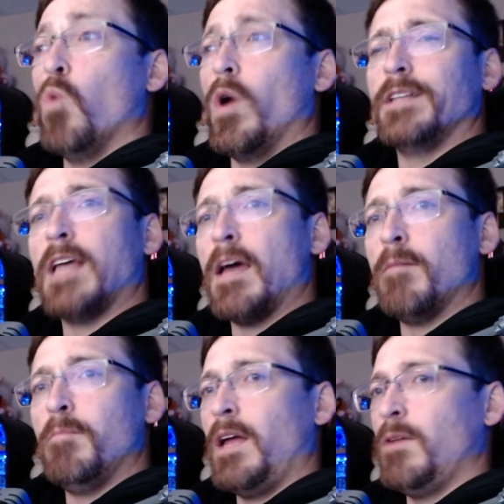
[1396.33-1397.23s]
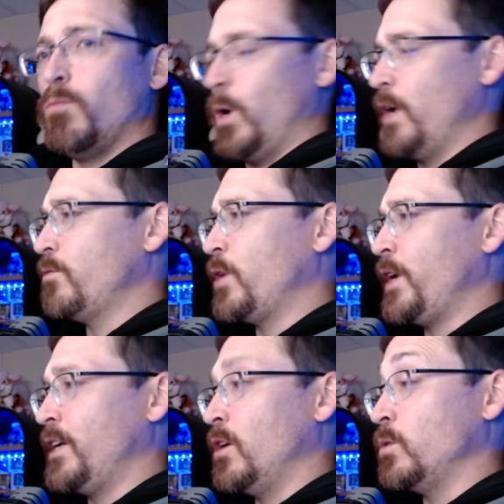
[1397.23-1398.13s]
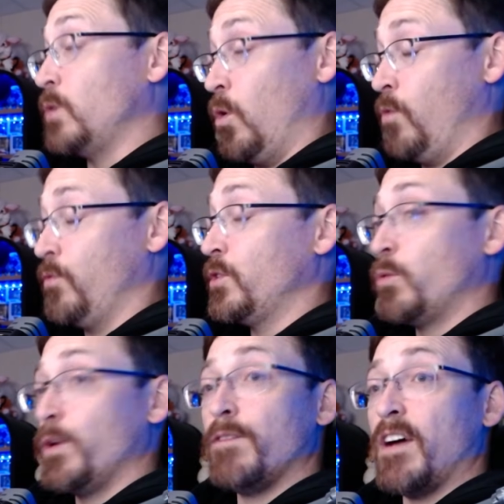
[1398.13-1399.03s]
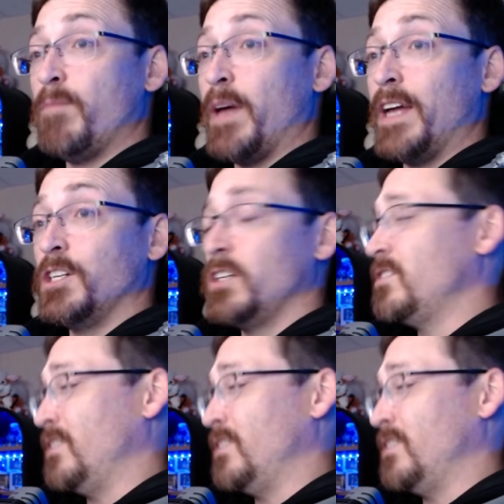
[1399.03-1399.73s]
does that mean whenever it goes over the 25 pages?